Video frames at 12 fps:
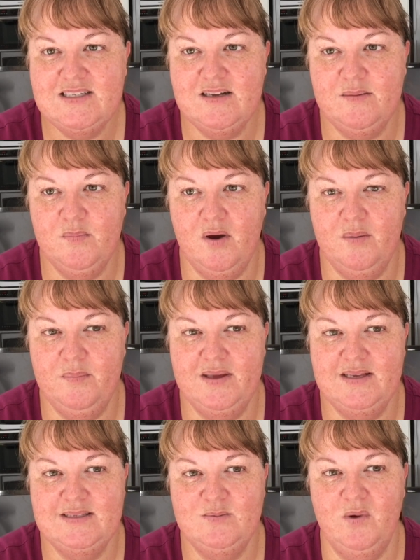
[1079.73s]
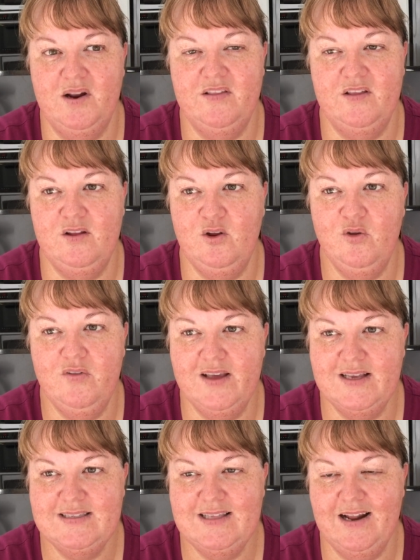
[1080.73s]
It might be one of the new
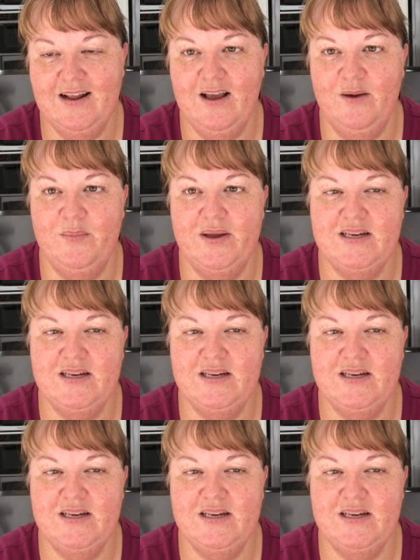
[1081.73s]
things that are coming,